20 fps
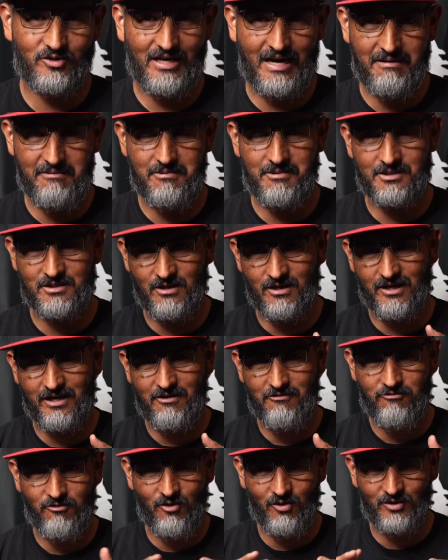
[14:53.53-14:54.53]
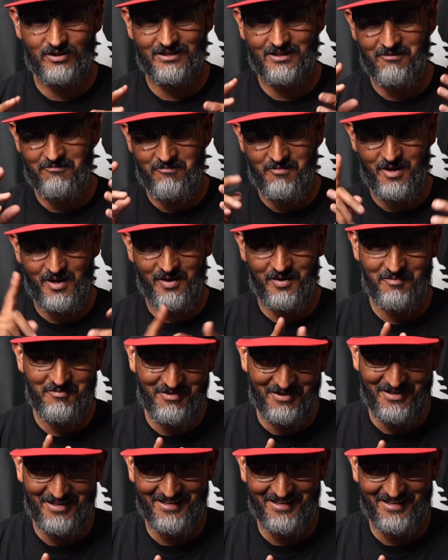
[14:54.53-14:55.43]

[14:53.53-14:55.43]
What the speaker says: Everybody's gonna get photos except Miriam.